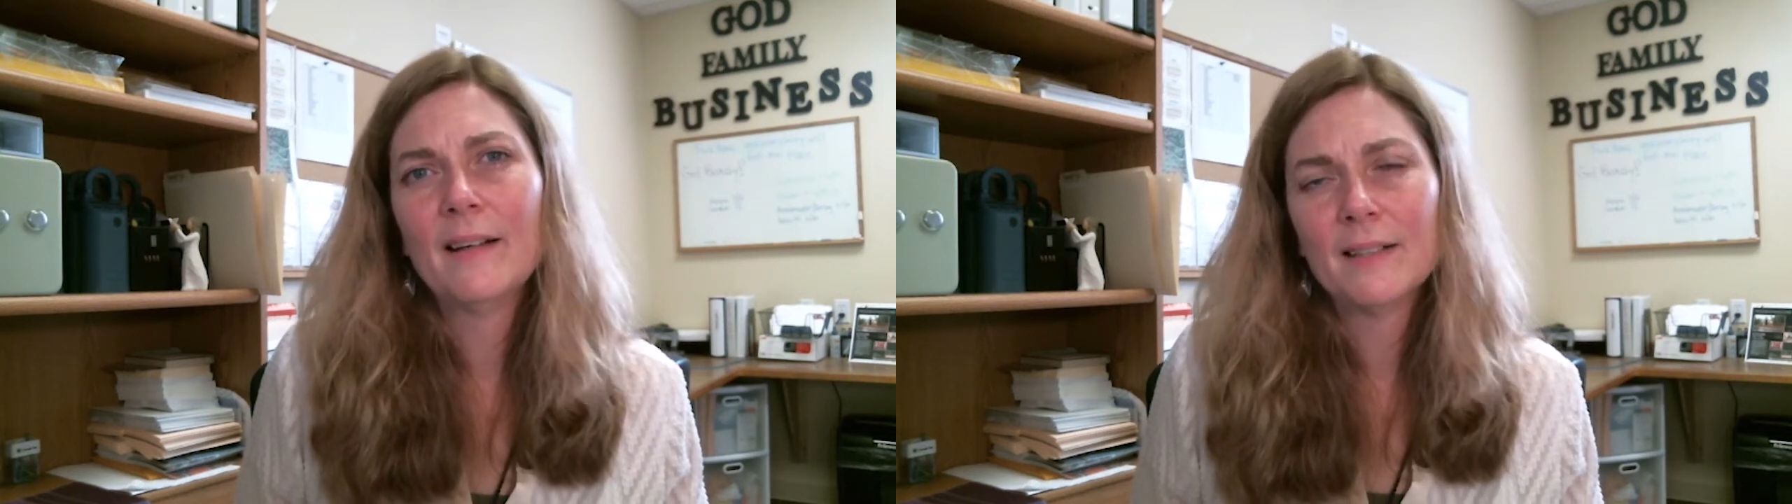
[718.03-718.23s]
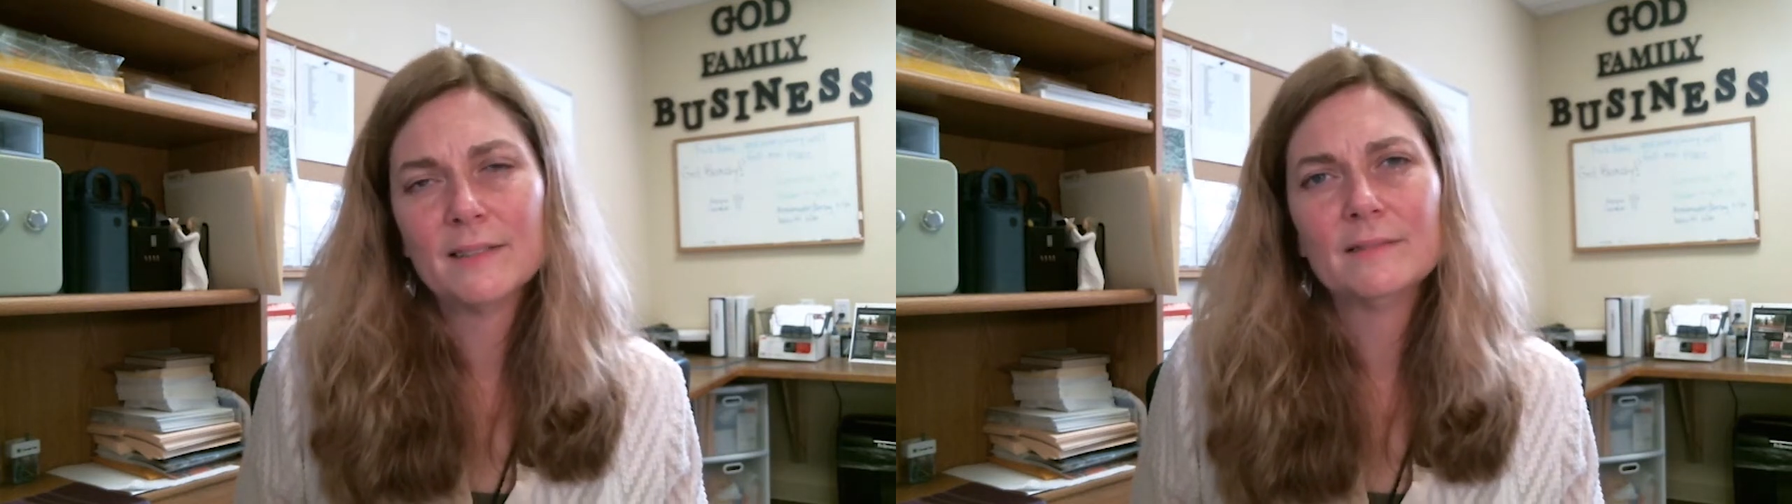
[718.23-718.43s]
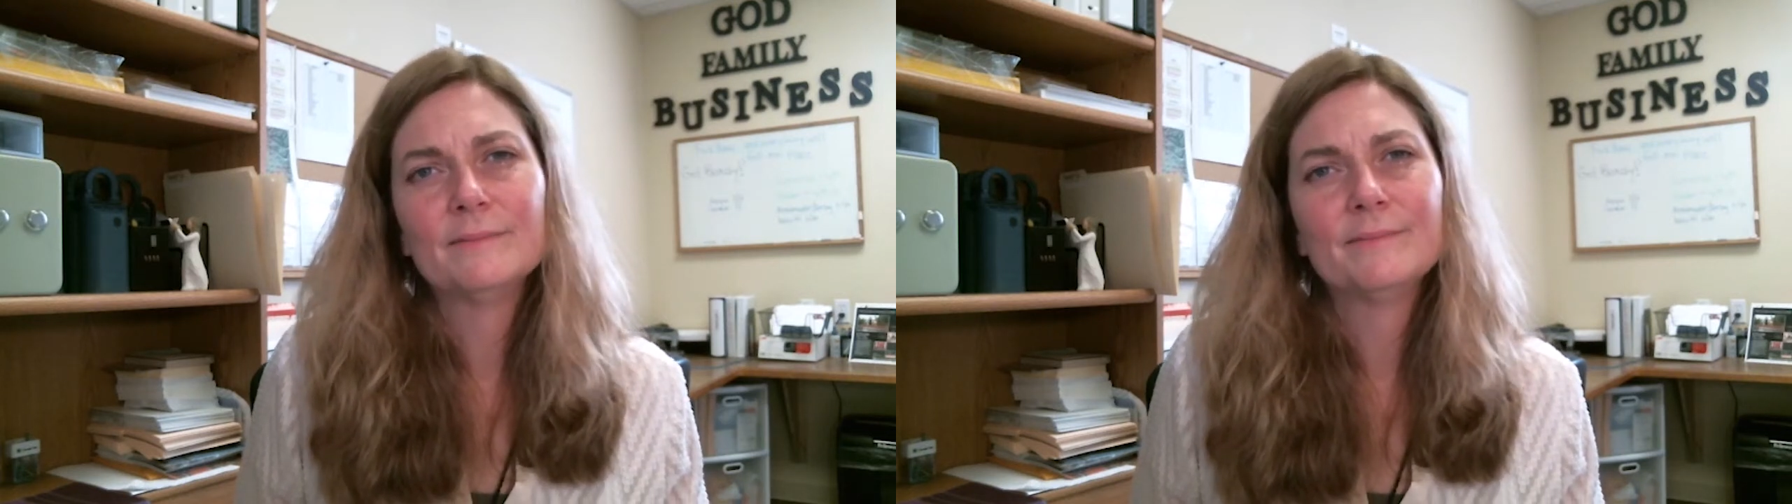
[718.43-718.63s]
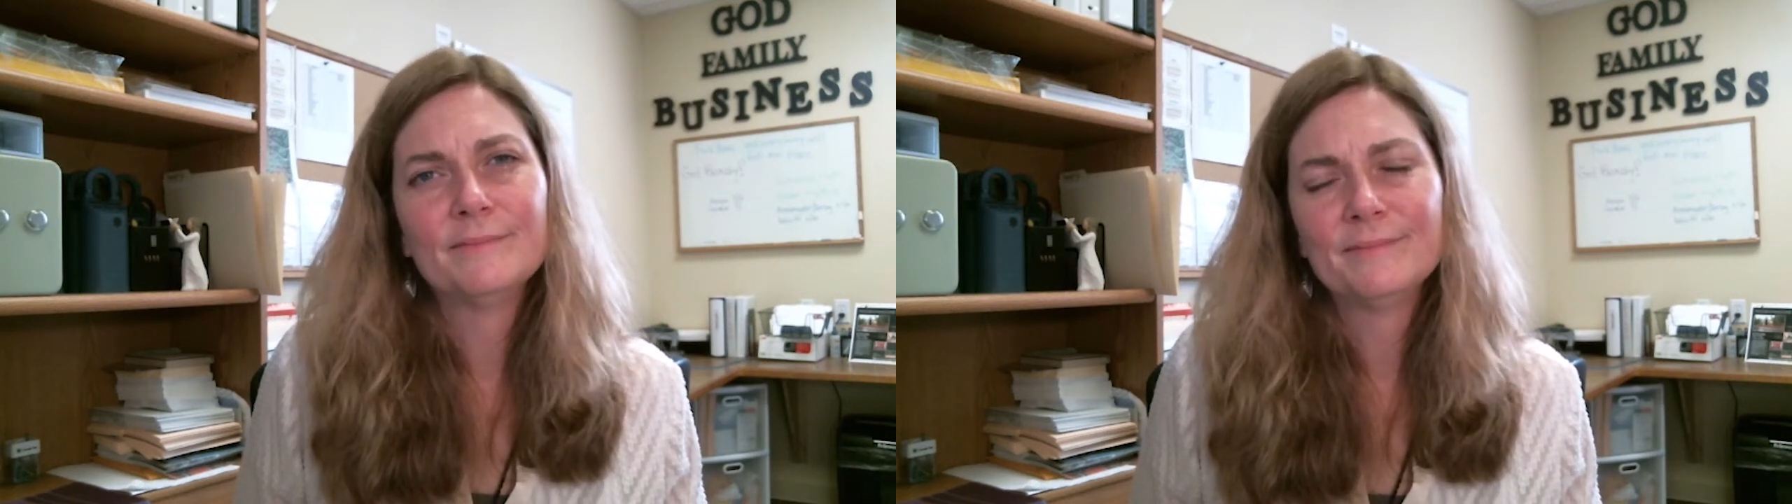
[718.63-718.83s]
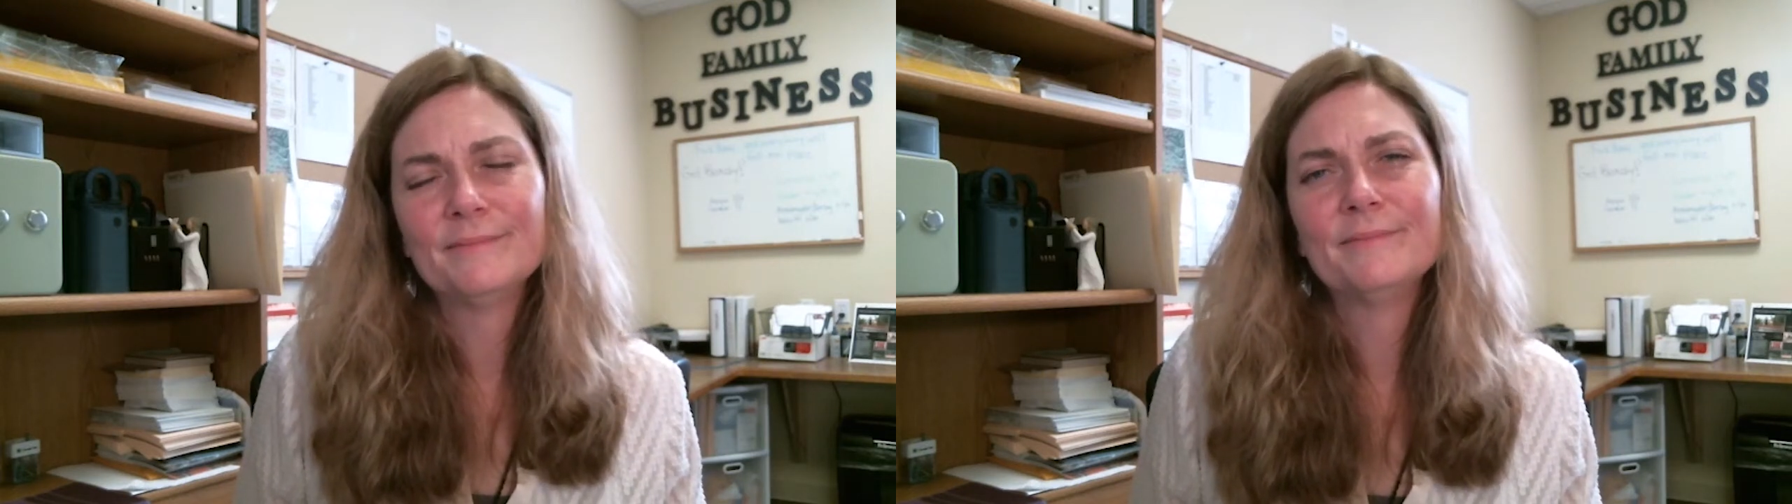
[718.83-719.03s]
I guess my
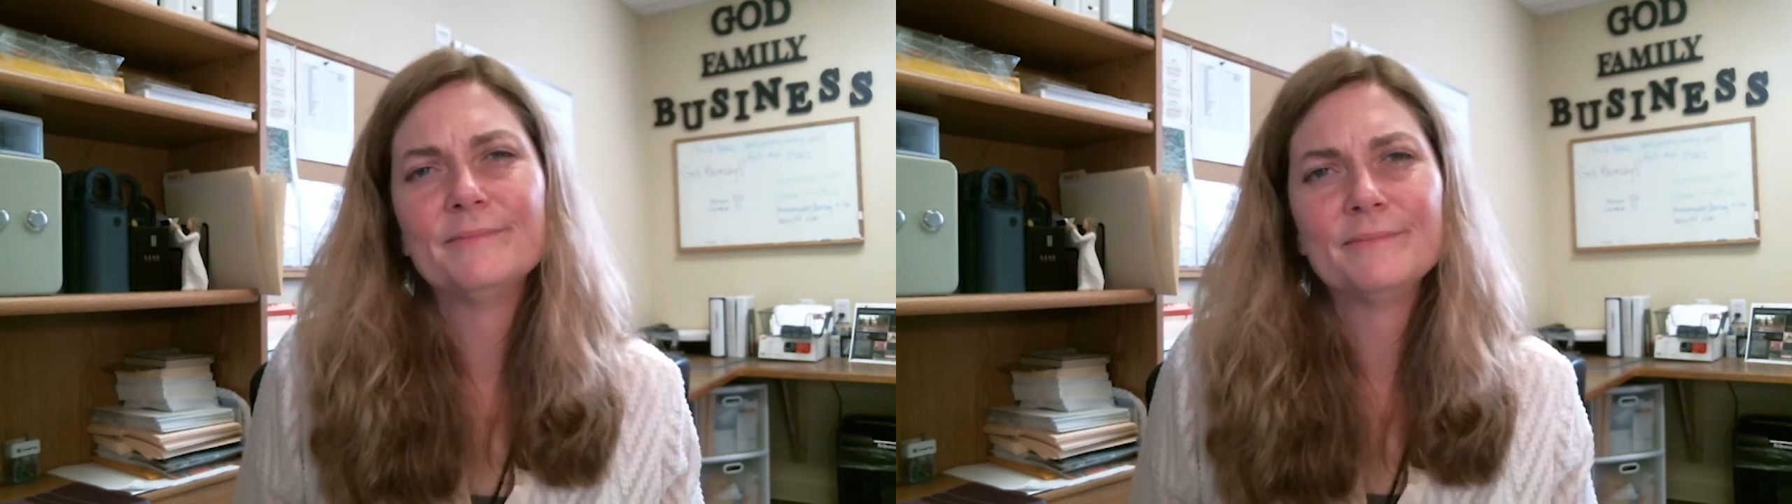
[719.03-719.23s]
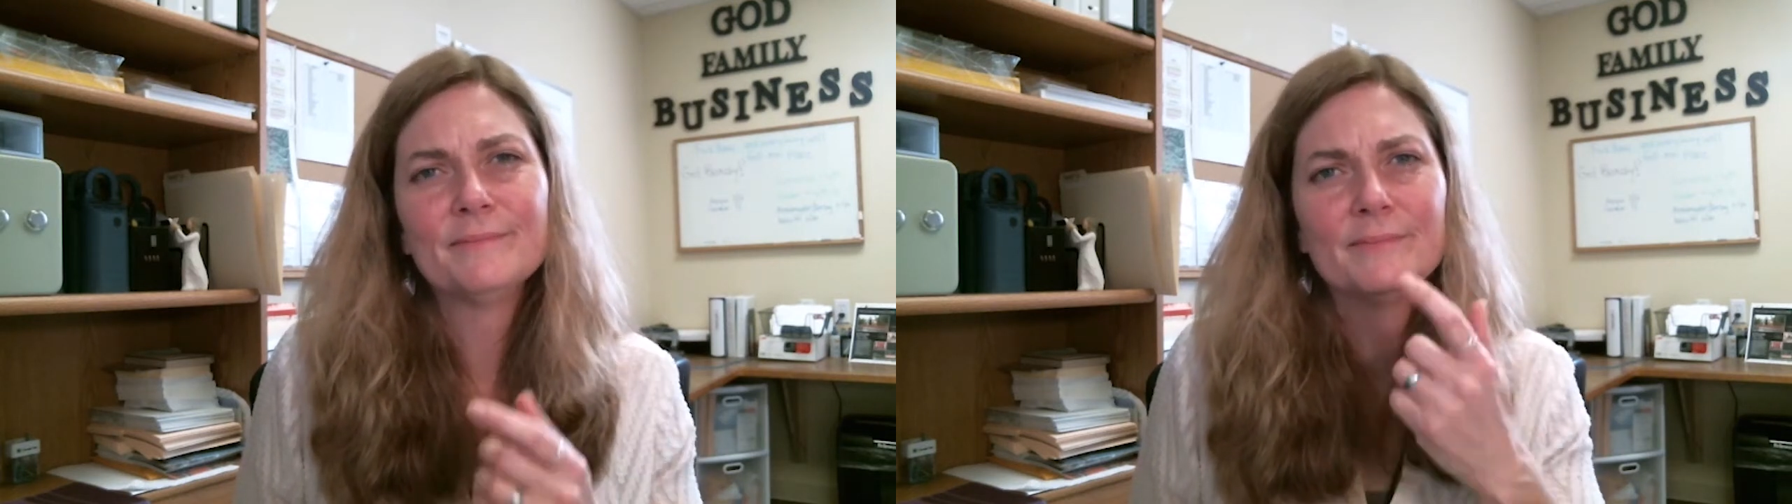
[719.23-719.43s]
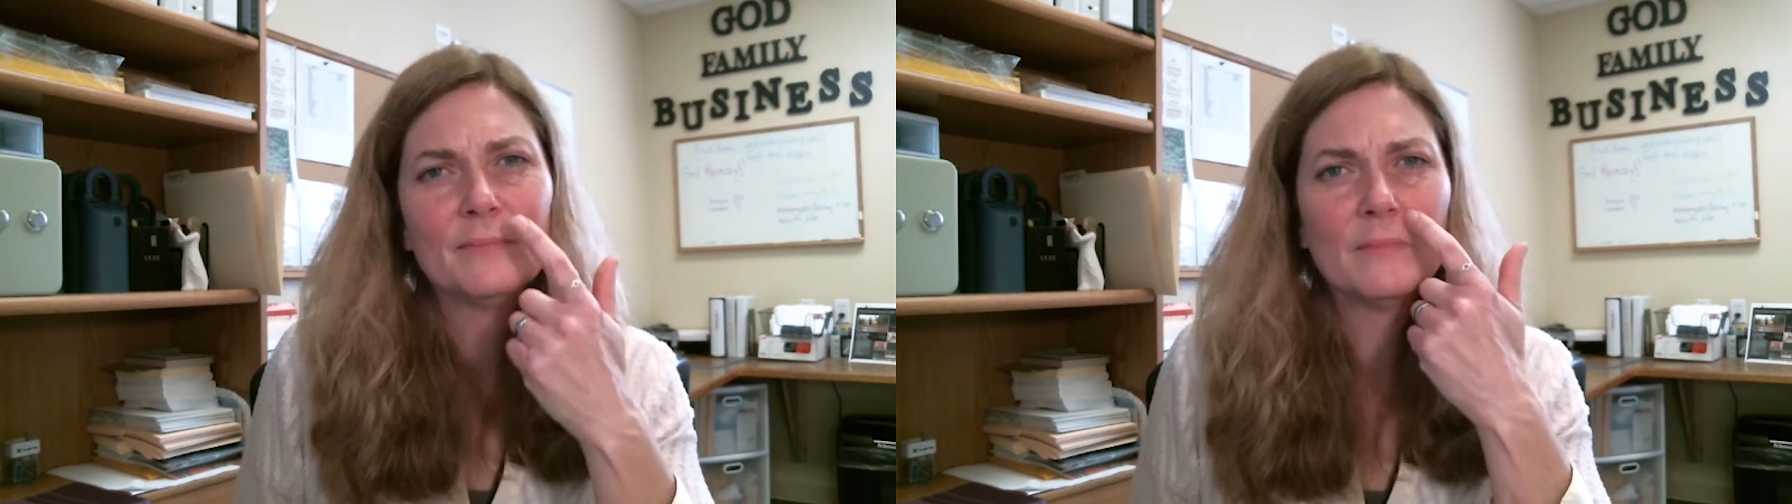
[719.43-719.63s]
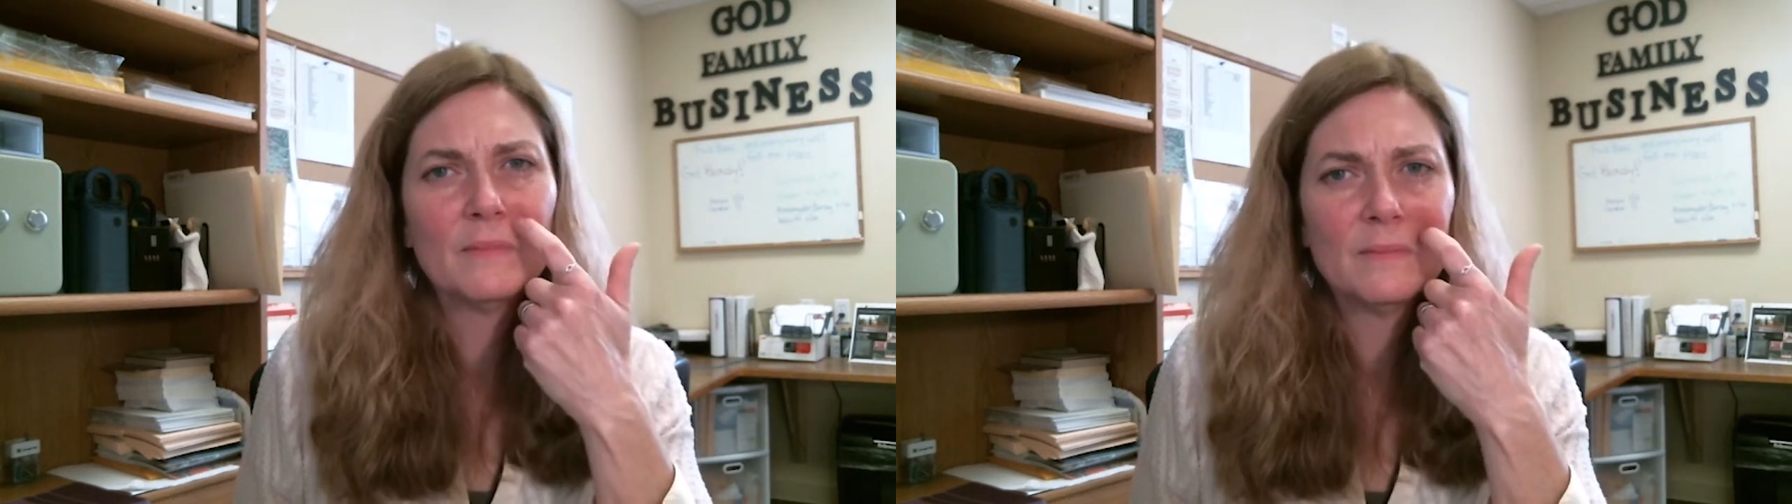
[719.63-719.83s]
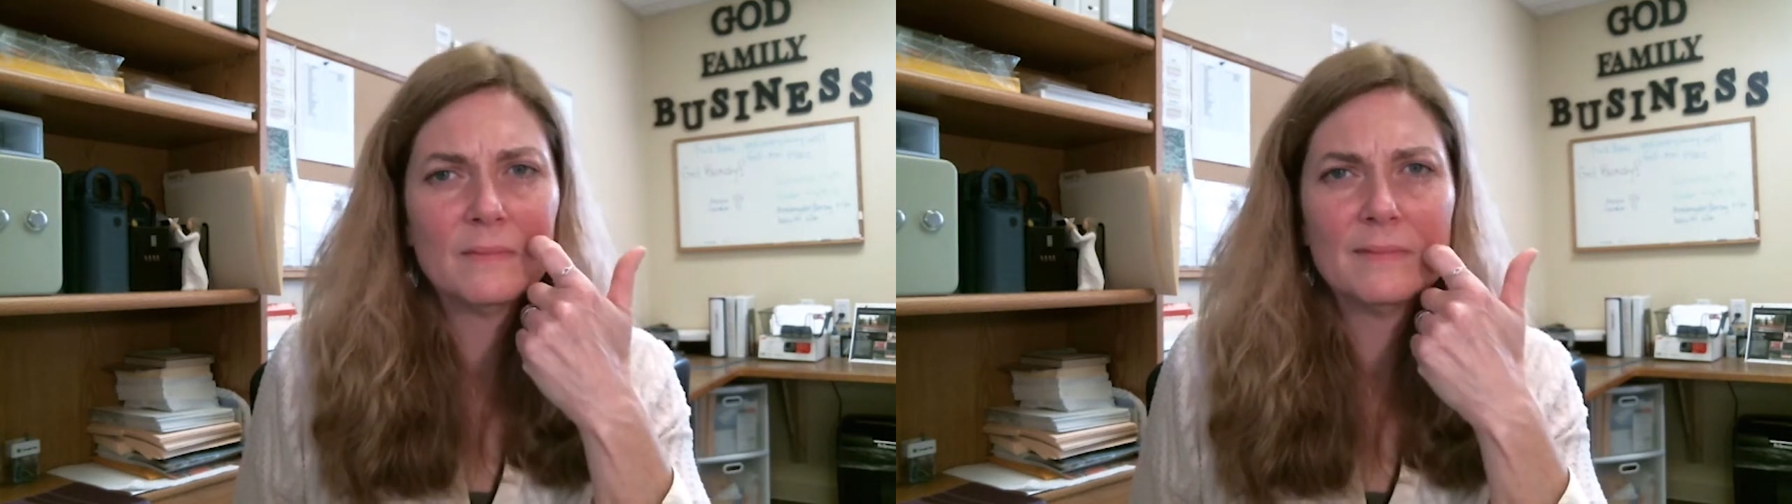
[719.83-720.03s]
question out of that would be why,